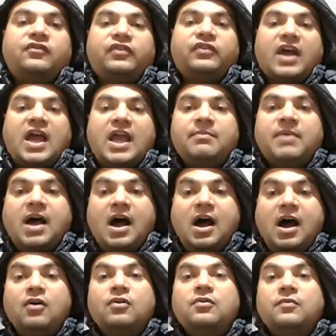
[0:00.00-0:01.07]
time,
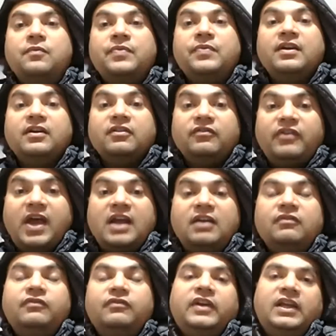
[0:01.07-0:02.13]
how
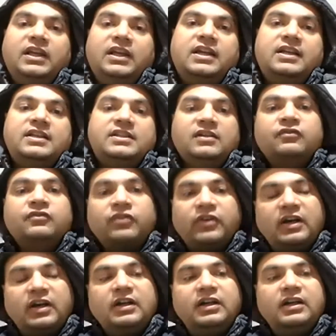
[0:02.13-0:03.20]
when failure is in
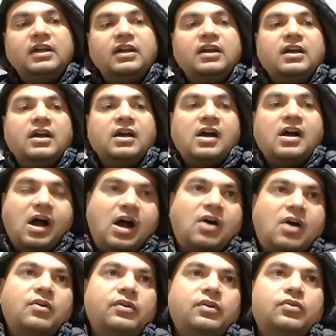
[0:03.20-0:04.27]
front,
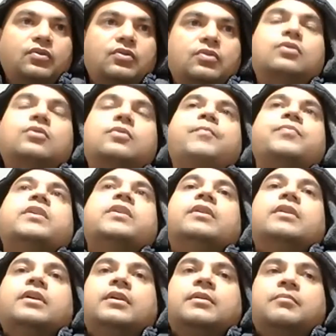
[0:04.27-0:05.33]
how you
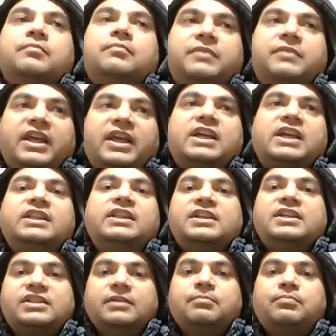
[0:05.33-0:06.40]
take the
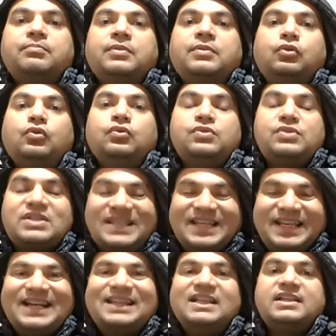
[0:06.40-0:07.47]
ship to
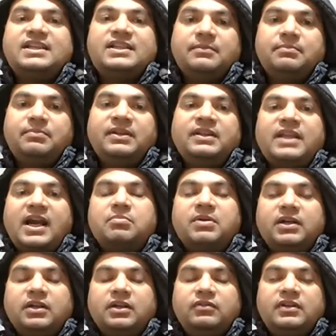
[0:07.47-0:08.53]
steer the ship in that
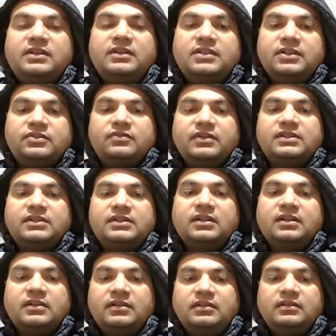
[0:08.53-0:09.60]
particular situation.
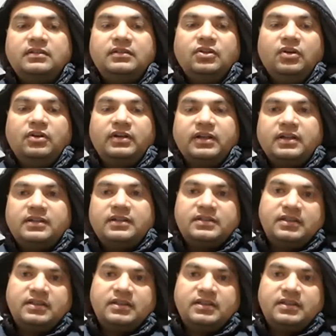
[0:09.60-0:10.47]
Your turn, sir.